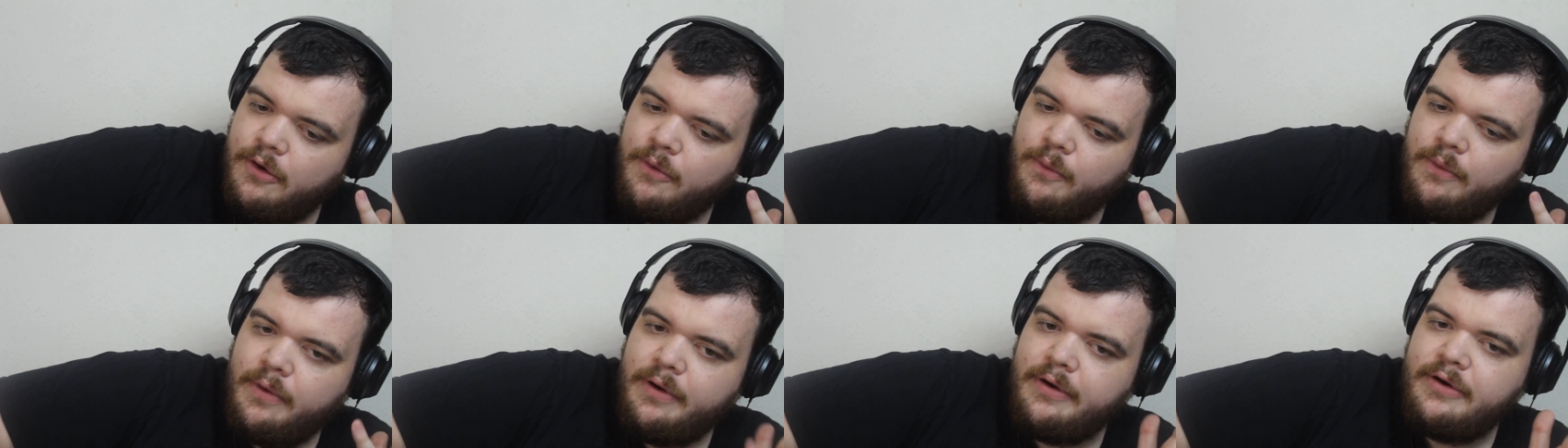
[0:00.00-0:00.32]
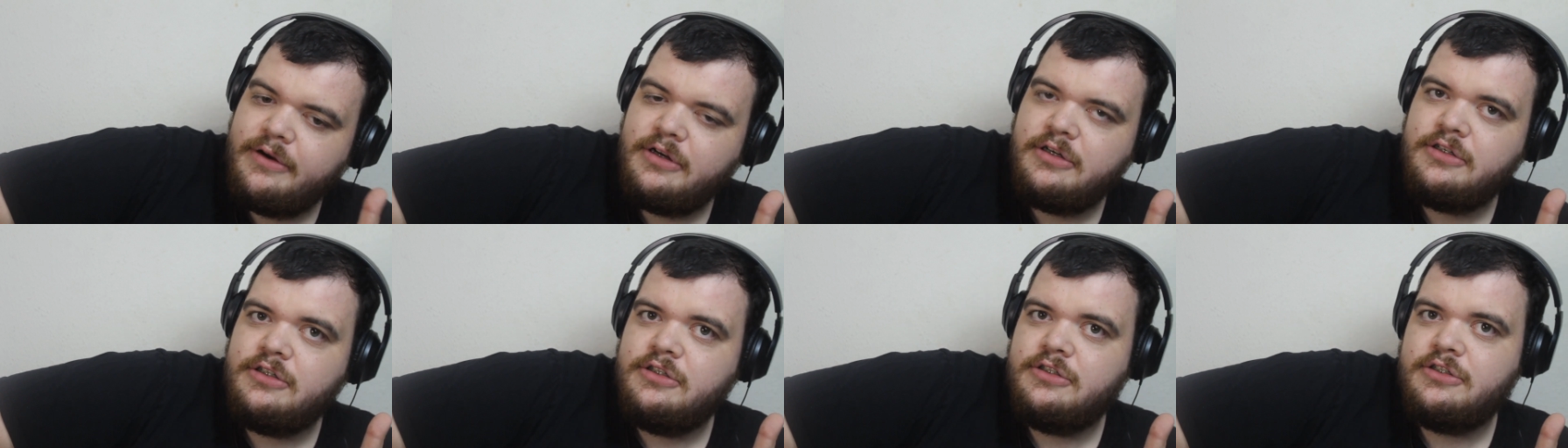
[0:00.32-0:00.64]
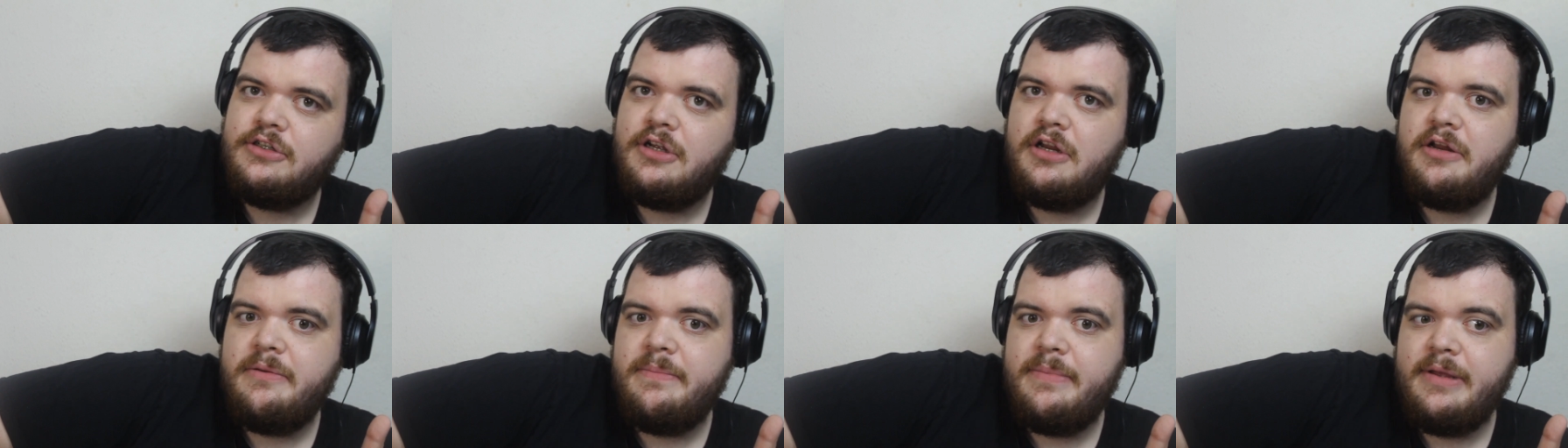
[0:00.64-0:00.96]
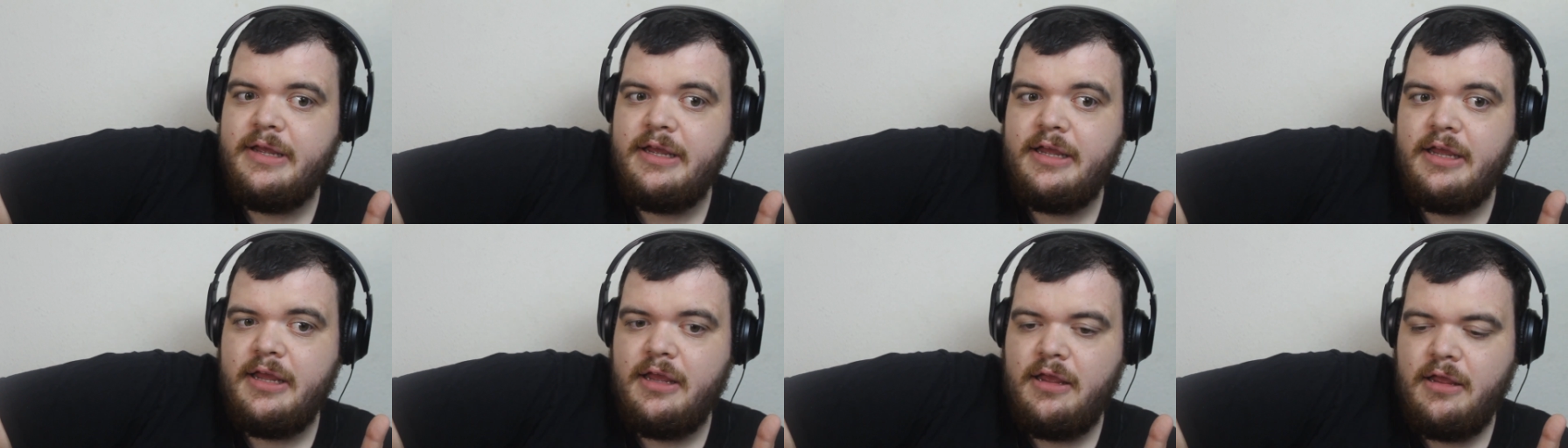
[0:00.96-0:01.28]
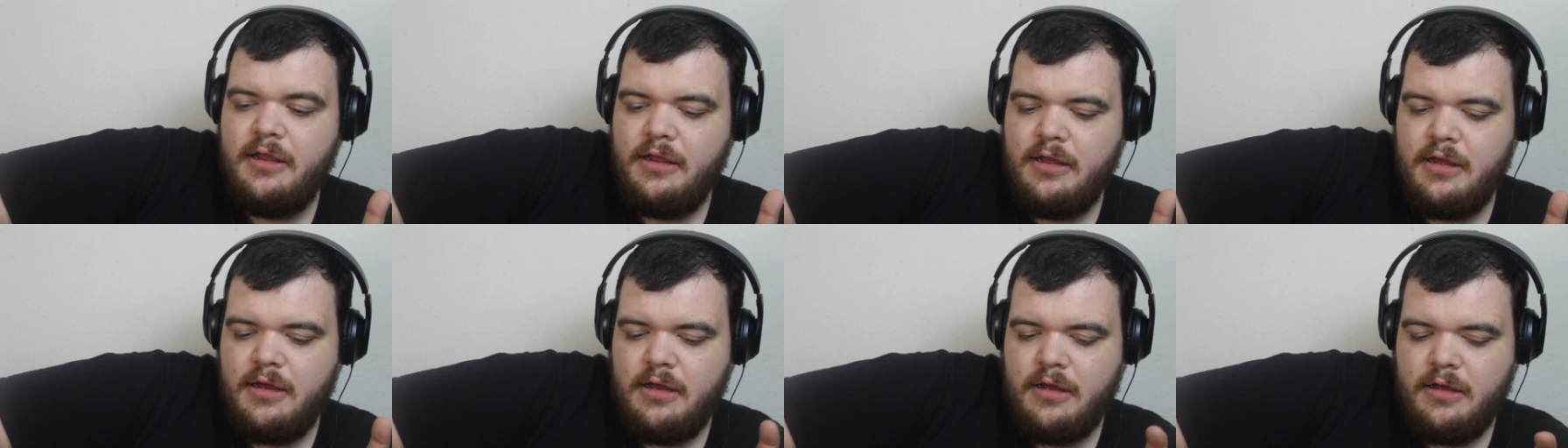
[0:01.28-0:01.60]
where it's just going to
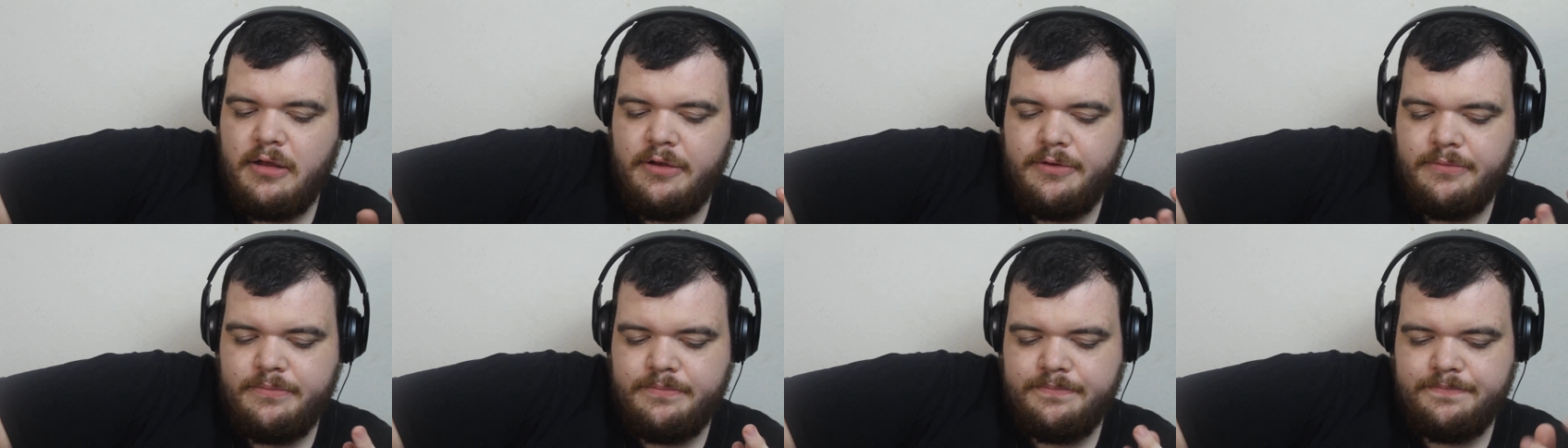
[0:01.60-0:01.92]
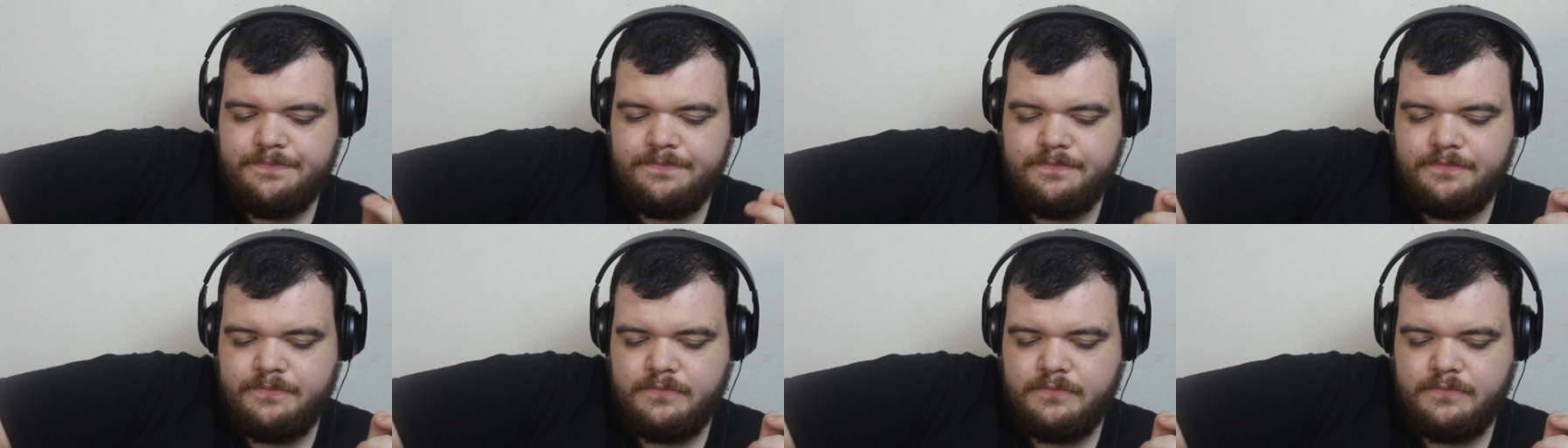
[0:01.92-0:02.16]
be um,